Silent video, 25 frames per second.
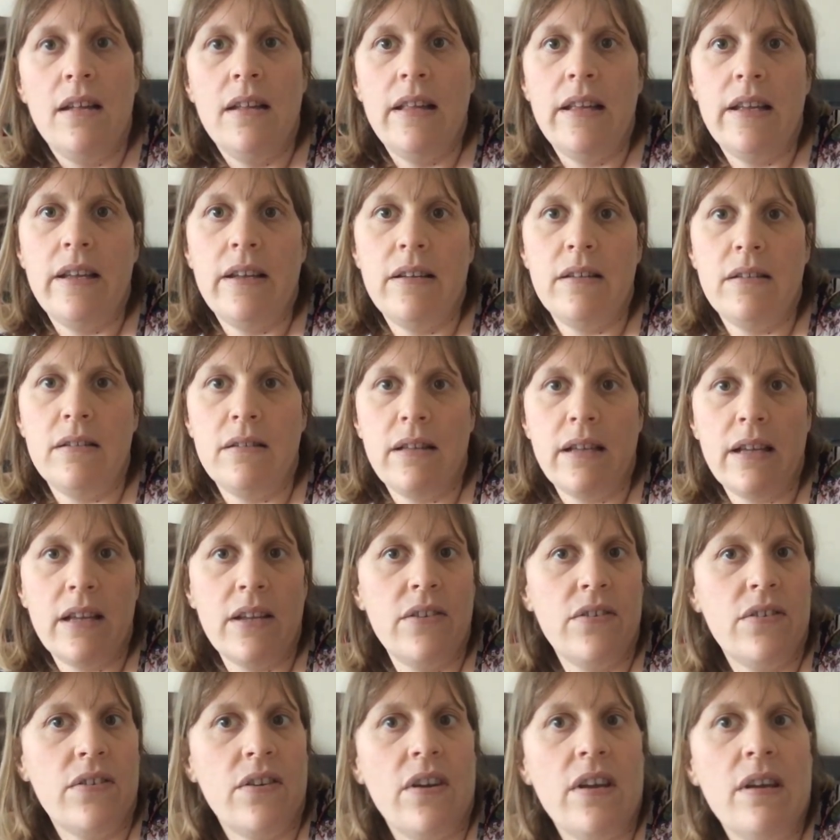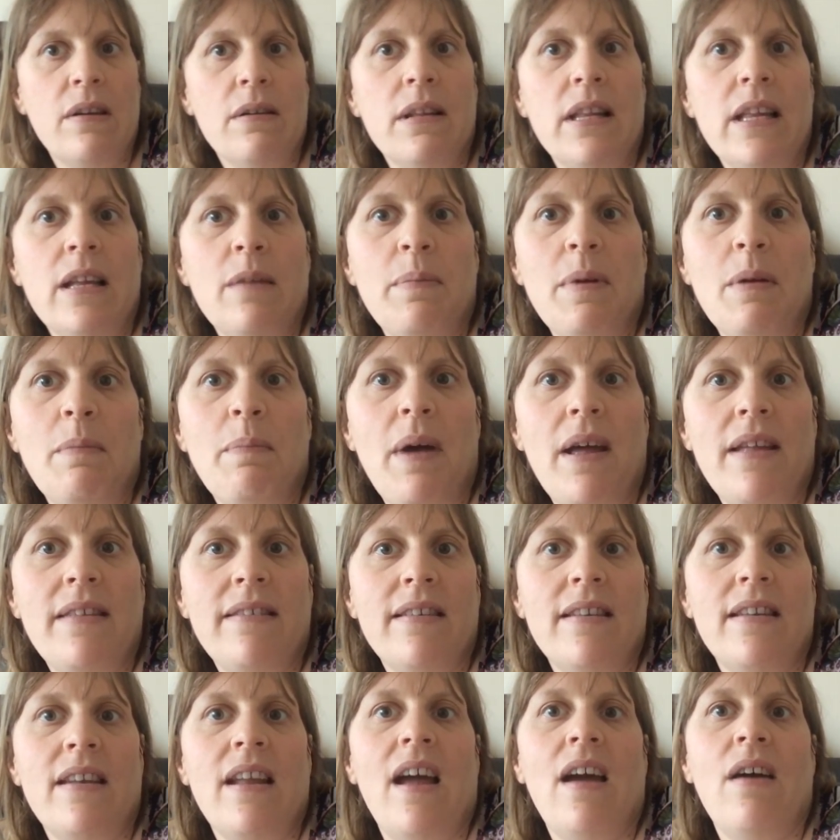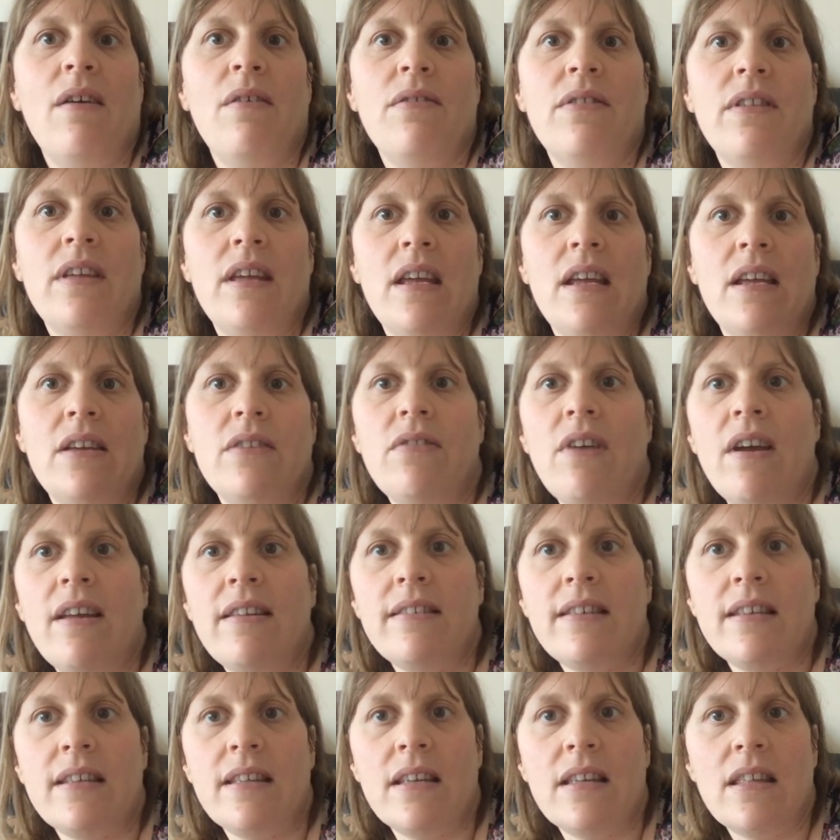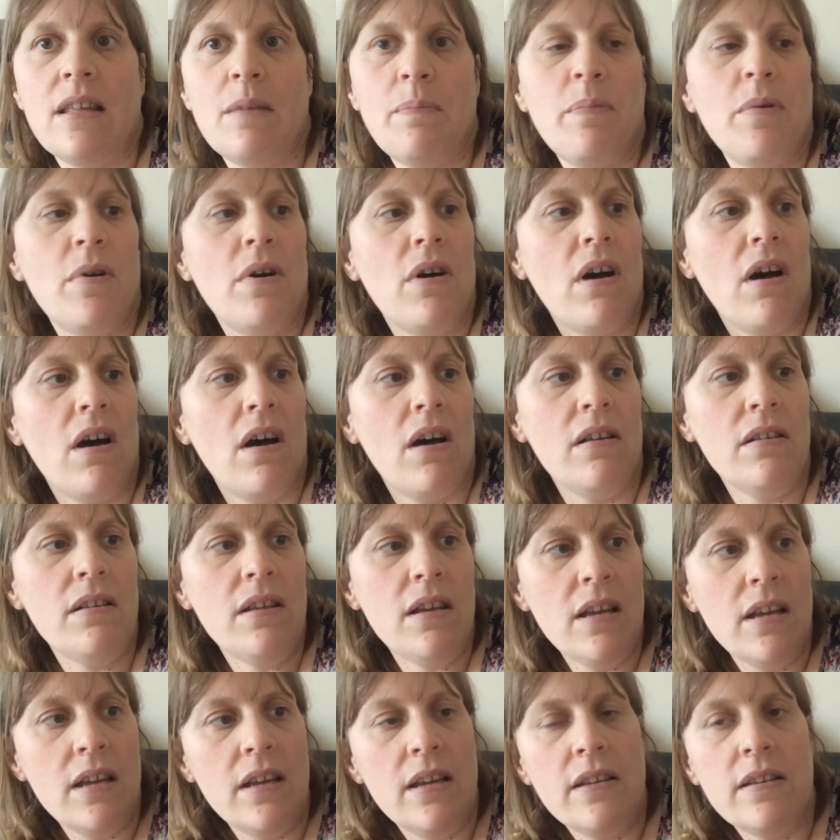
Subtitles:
little, I can show you a little bit better now, the dressing that they put on.